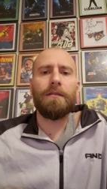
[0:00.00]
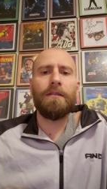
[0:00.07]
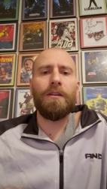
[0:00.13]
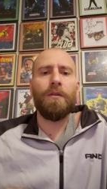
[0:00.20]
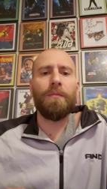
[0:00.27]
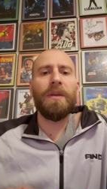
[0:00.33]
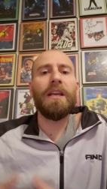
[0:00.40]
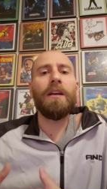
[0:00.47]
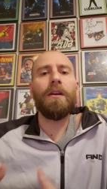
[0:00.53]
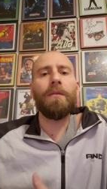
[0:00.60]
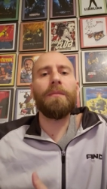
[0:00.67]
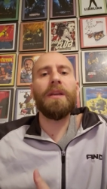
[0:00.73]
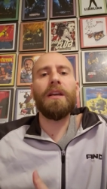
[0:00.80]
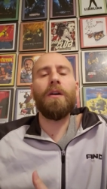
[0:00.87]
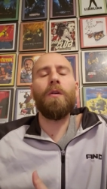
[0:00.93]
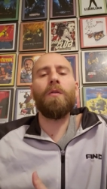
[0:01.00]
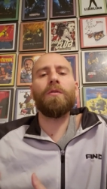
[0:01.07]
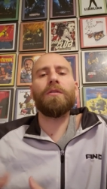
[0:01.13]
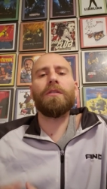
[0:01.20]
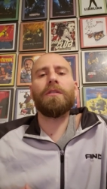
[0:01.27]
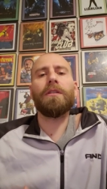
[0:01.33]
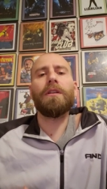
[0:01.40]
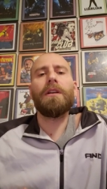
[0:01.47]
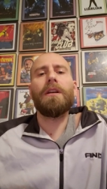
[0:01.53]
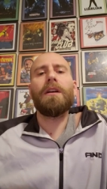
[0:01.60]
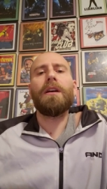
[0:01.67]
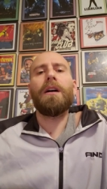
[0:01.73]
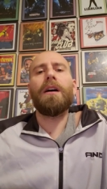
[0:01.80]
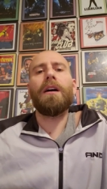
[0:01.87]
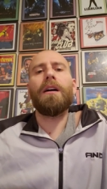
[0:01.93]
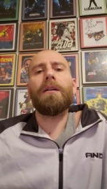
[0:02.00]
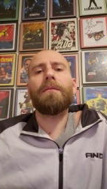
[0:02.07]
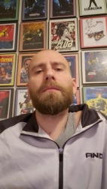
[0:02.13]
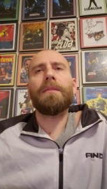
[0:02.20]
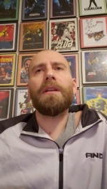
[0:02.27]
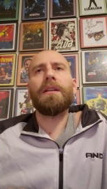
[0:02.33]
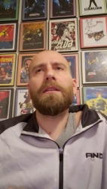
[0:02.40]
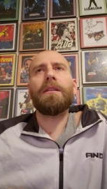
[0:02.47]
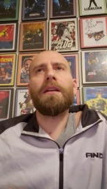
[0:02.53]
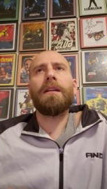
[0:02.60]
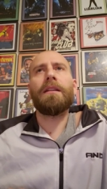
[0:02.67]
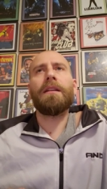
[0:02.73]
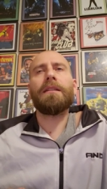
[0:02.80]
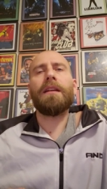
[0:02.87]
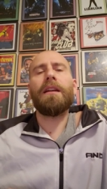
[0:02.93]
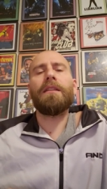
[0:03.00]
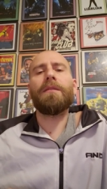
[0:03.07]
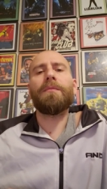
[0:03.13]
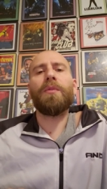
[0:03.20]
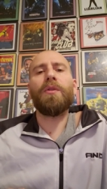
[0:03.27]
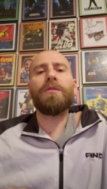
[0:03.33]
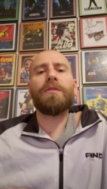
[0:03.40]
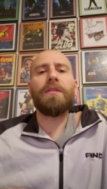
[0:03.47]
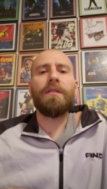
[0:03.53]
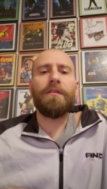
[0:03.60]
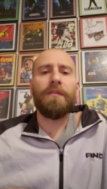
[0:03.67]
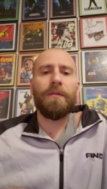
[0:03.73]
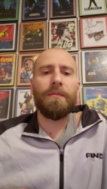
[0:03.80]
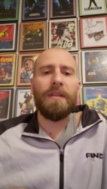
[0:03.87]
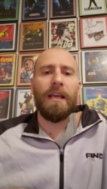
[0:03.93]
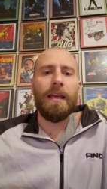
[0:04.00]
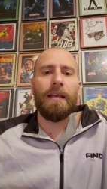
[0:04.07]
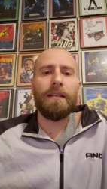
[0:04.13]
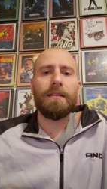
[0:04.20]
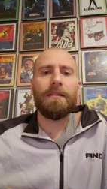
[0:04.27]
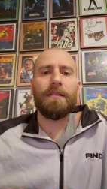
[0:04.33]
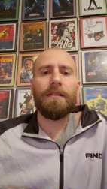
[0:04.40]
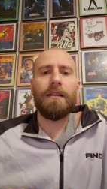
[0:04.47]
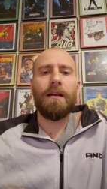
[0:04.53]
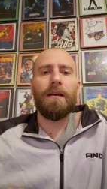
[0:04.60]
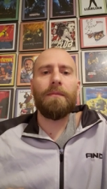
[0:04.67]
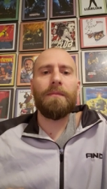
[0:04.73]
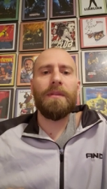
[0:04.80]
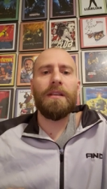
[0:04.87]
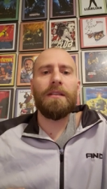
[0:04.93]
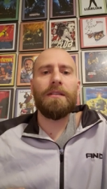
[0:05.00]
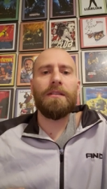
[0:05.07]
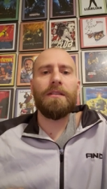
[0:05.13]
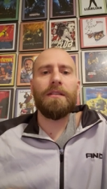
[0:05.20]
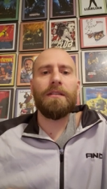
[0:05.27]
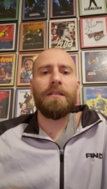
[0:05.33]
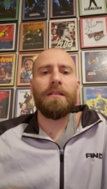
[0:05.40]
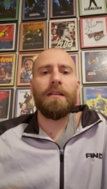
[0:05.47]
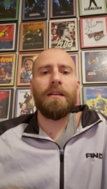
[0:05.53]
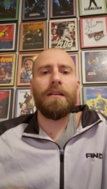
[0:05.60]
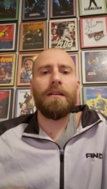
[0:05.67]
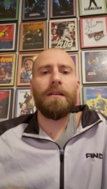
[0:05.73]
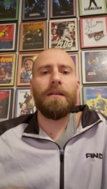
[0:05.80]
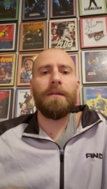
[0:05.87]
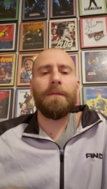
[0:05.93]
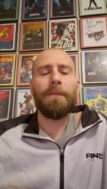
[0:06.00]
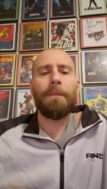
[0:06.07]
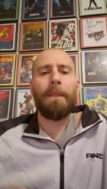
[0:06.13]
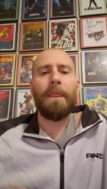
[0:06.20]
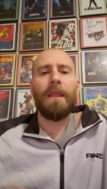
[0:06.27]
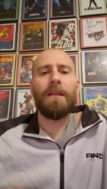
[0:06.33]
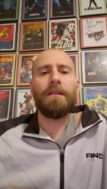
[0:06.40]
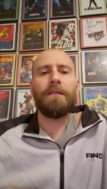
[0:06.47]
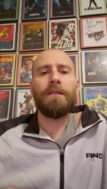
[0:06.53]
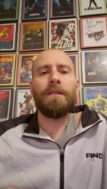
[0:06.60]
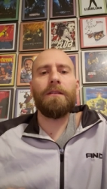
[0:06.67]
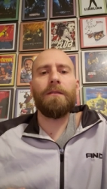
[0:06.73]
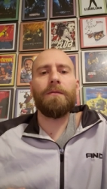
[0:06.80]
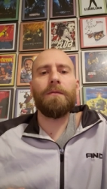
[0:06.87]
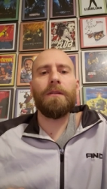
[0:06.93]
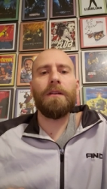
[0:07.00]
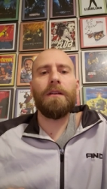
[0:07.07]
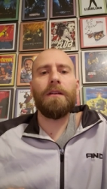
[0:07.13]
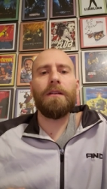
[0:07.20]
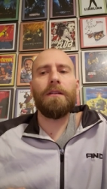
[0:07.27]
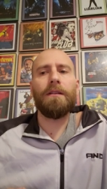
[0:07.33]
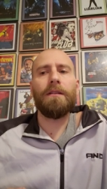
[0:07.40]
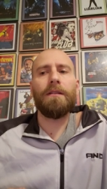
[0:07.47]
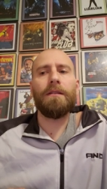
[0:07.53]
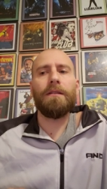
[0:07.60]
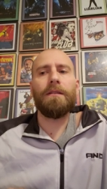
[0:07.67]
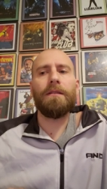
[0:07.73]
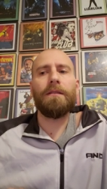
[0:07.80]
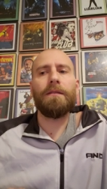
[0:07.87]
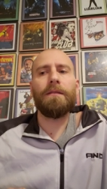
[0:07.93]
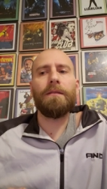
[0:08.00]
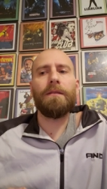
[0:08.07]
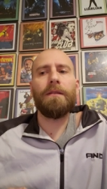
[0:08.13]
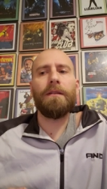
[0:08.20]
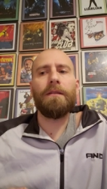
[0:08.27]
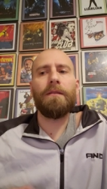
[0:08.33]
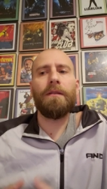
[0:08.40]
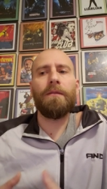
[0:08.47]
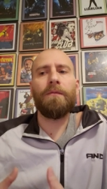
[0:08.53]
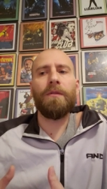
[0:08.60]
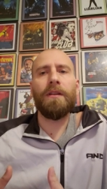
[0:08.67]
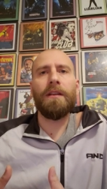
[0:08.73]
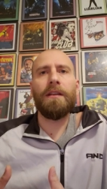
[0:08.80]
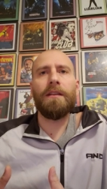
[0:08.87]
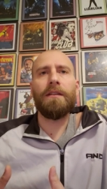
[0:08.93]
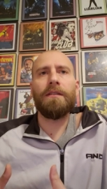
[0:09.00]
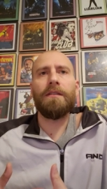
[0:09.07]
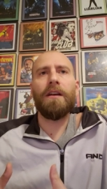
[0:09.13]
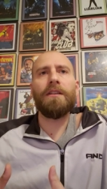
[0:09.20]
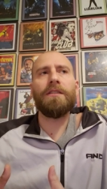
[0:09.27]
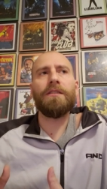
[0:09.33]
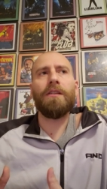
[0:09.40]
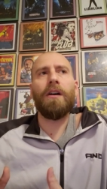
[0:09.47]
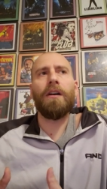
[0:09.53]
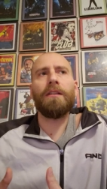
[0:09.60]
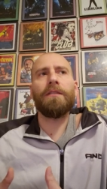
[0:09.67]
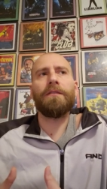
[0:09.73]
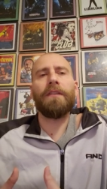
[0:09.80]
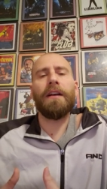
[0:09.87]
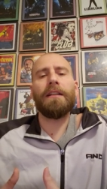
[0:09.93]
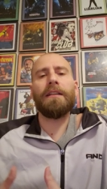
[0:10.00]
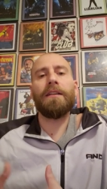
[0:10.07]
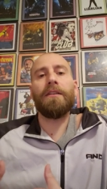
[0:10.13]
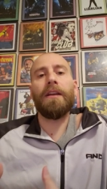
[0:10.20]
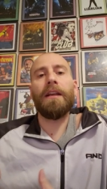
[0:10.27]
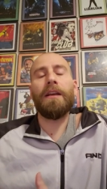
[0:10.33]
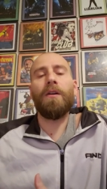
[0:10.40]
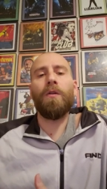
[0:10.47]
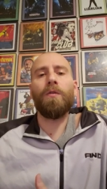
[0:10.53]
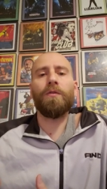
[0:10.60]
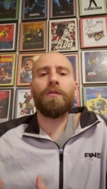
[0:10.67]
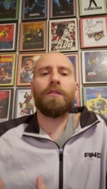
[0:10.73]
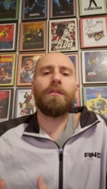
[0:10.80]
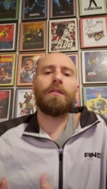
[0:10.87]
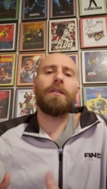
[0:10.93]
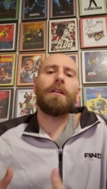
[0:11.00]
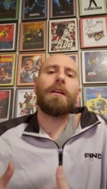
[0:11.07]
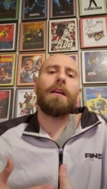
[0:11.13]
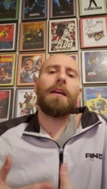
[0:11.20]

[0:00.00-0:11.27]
you know being being older um, and and that's kind of the approach that the film takes um, is just uh, you know uh, it, it, really touches on the fact that they're getting older